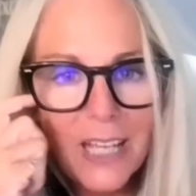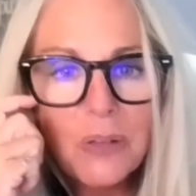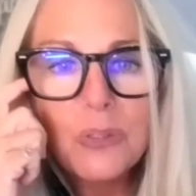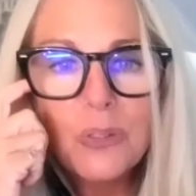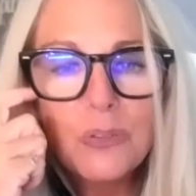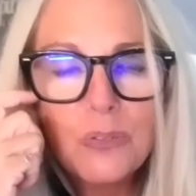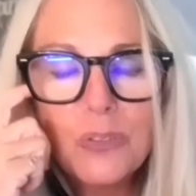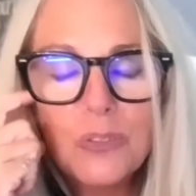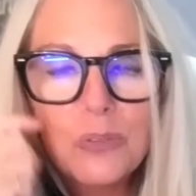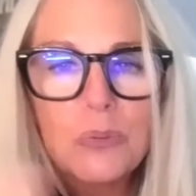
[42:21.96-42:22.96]
download for
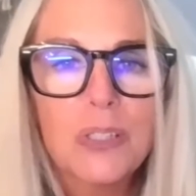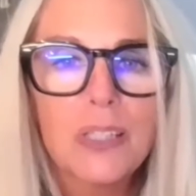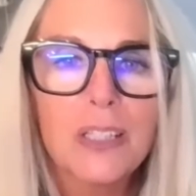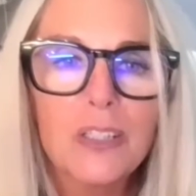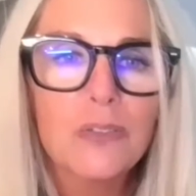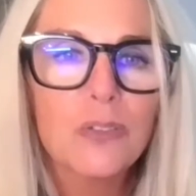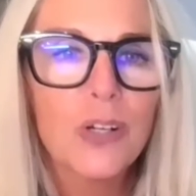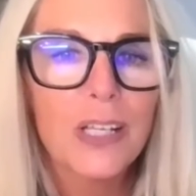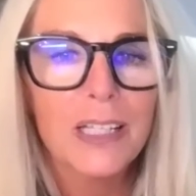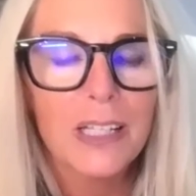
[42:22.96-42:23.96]
this week. Thank you for
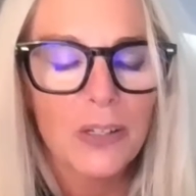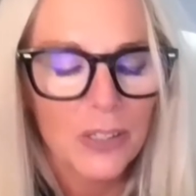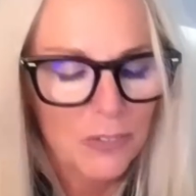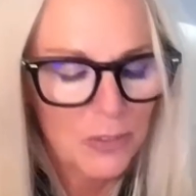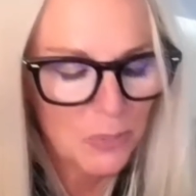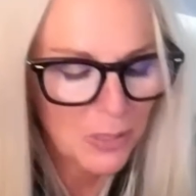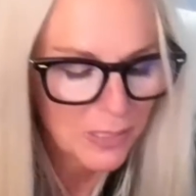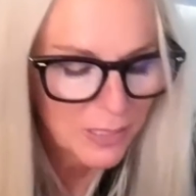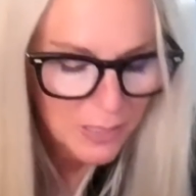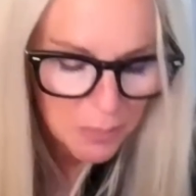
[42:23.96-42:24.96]
hanging out,
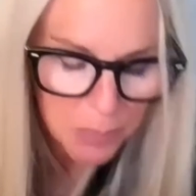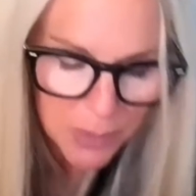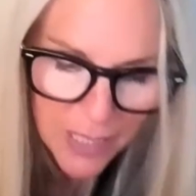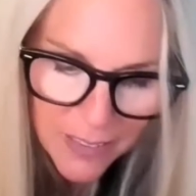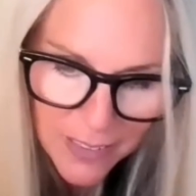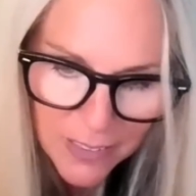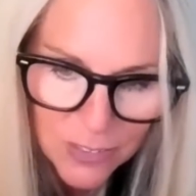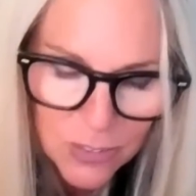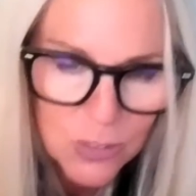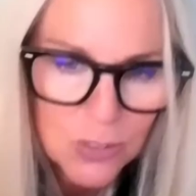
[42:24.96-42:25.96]
everyone.
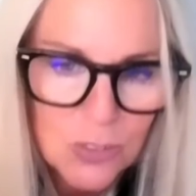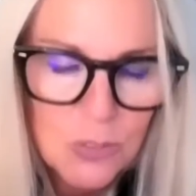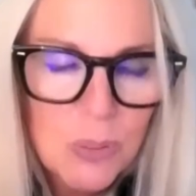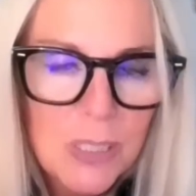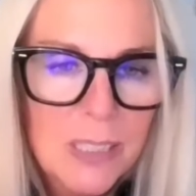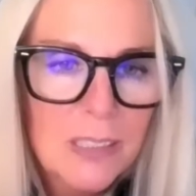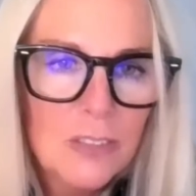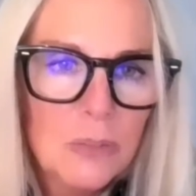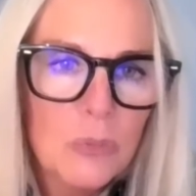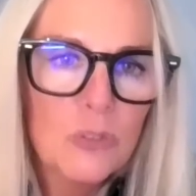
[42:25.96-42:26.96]
Blessings to you this week
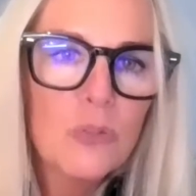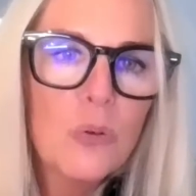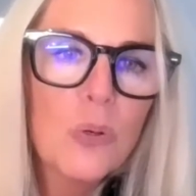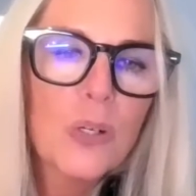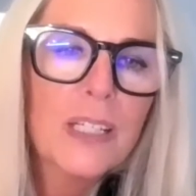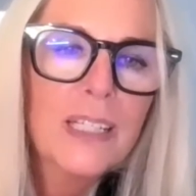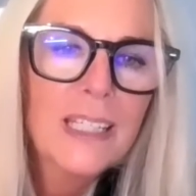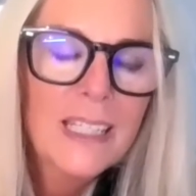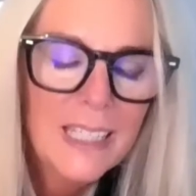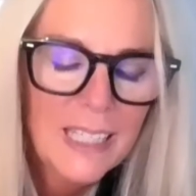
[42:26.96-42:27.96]
as you move forward.
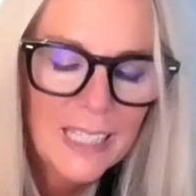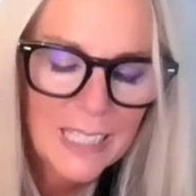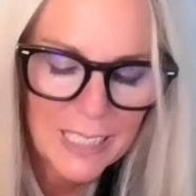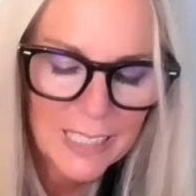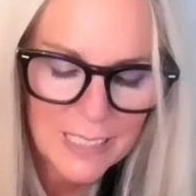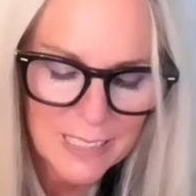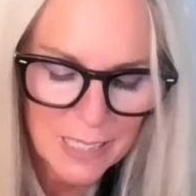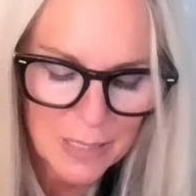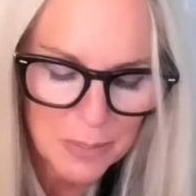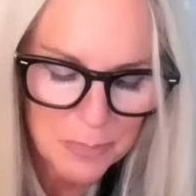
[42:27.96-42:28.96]
And
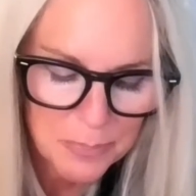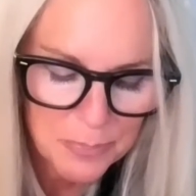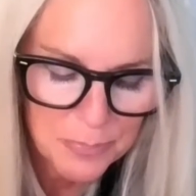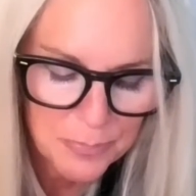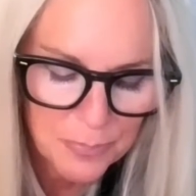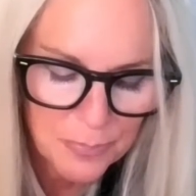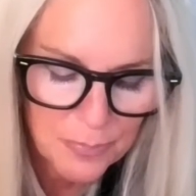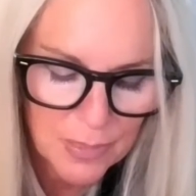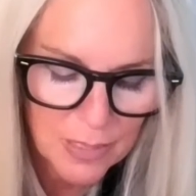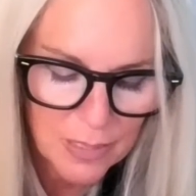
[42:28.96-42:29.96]

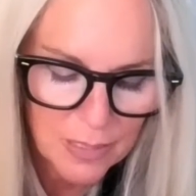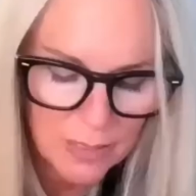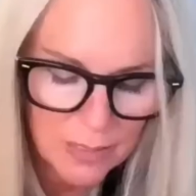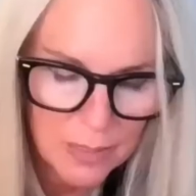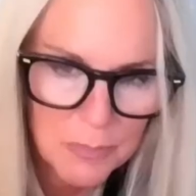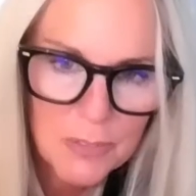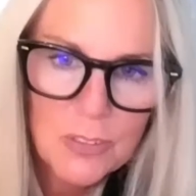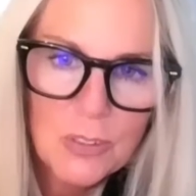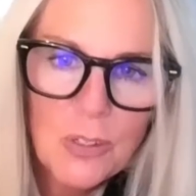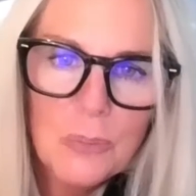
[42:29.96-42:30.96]
I'm
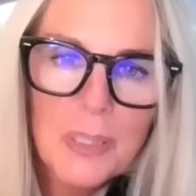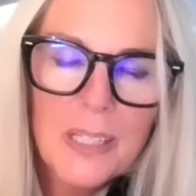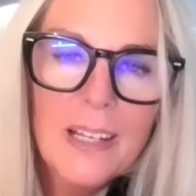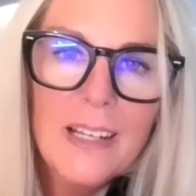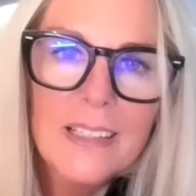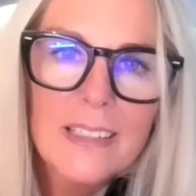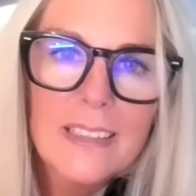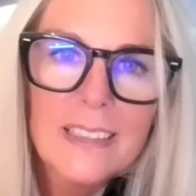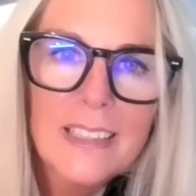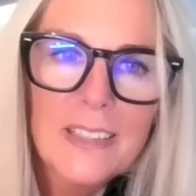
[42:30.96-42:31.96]
giving you all a big hug.
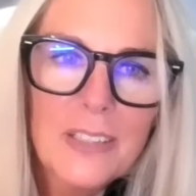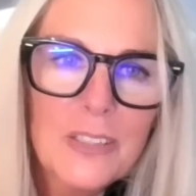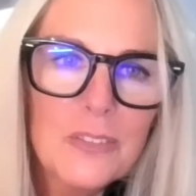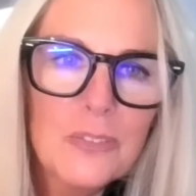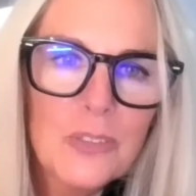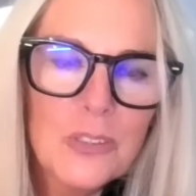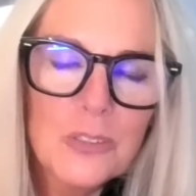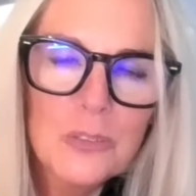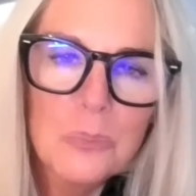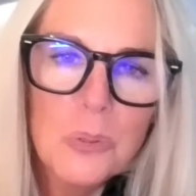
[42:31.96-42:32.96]
Thank you for your
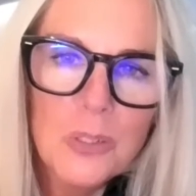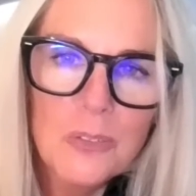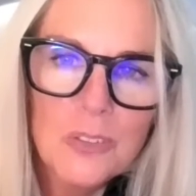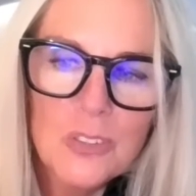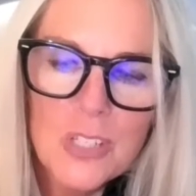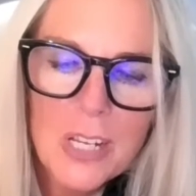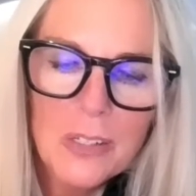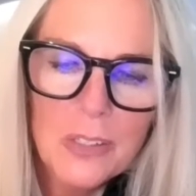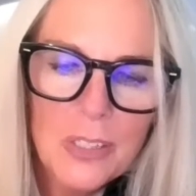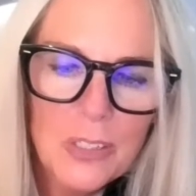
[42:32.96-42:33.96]
support of this
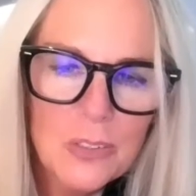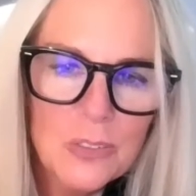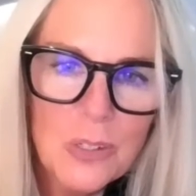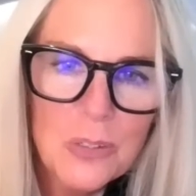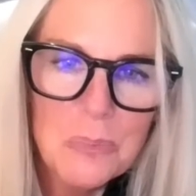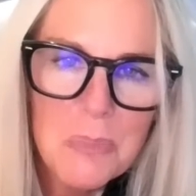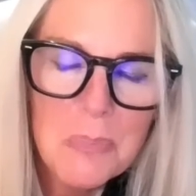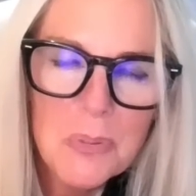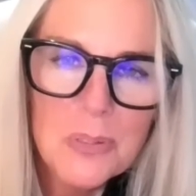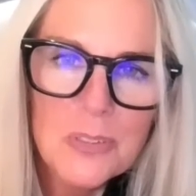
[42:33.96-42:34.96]
channel. Thank you to all the
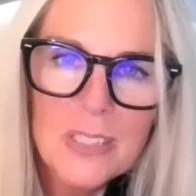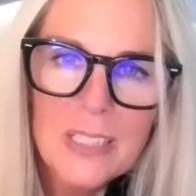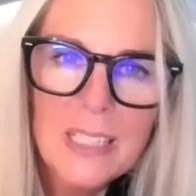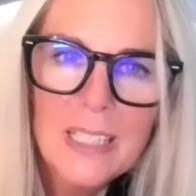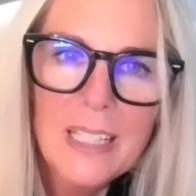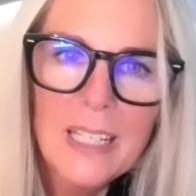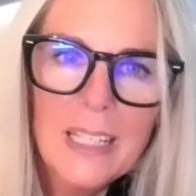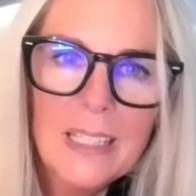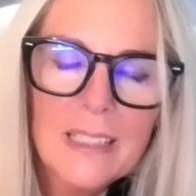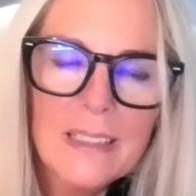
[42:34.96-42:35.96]
members
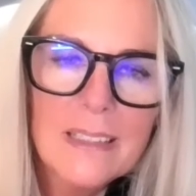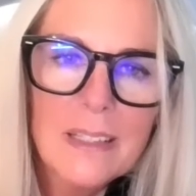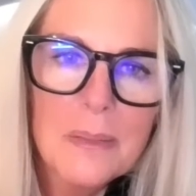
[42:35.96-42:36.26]
and